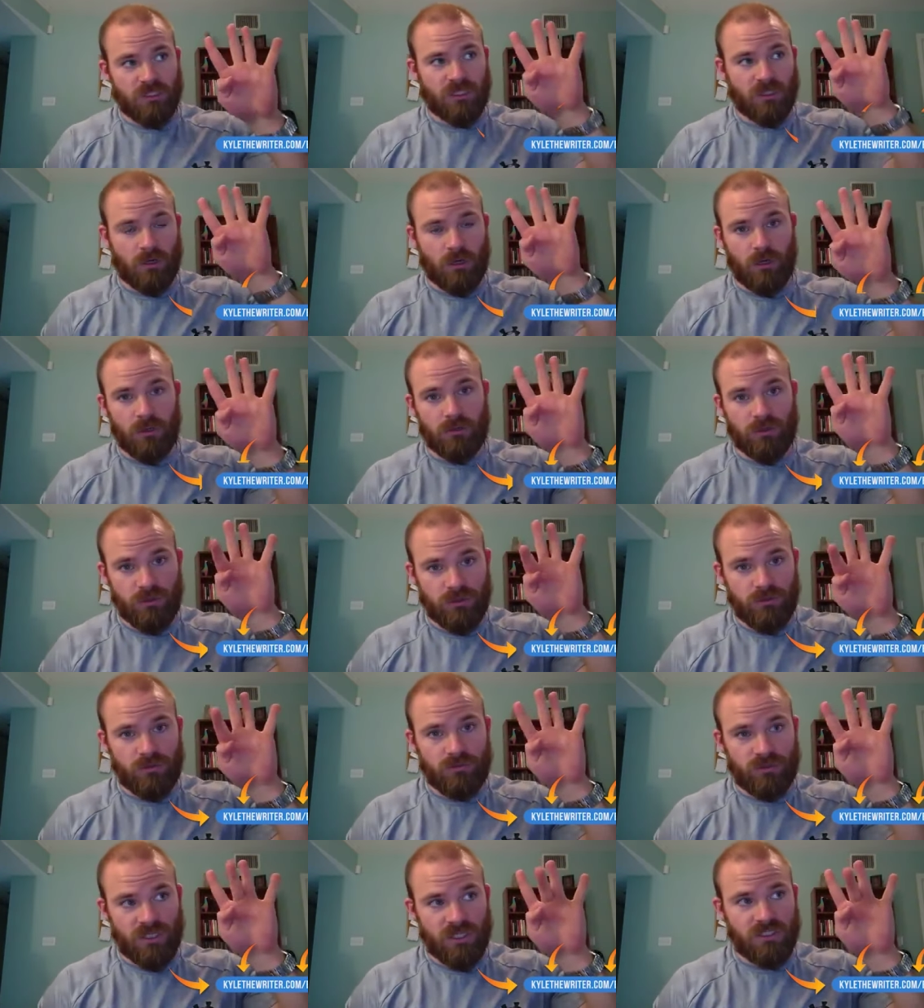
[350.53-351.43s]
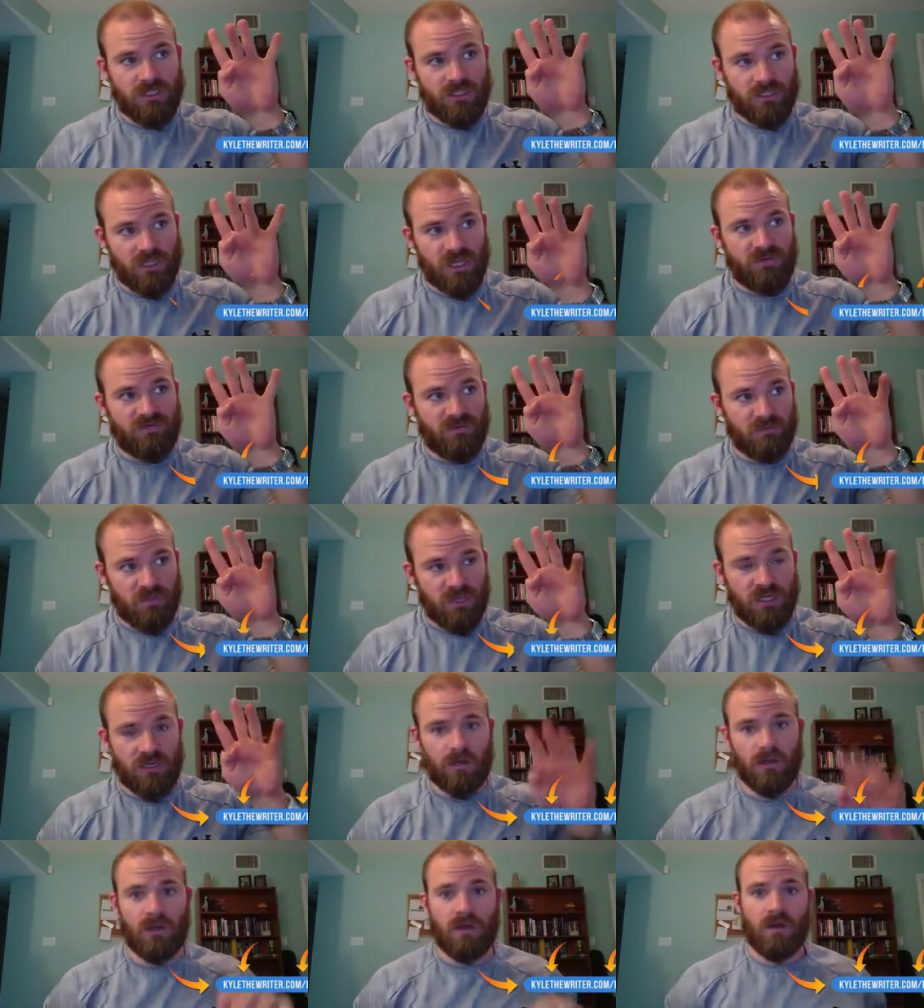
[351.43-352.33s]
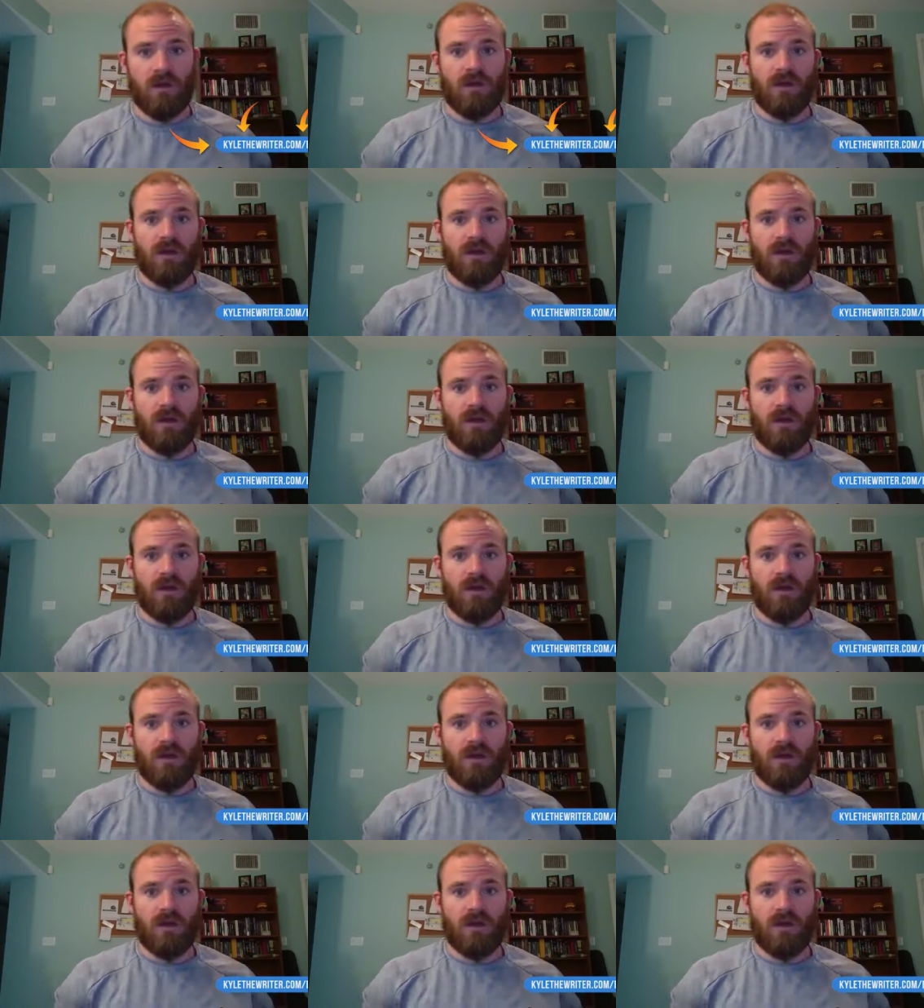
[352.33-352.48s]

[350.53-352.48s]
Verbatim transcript: They're called new, easy, safe, and big.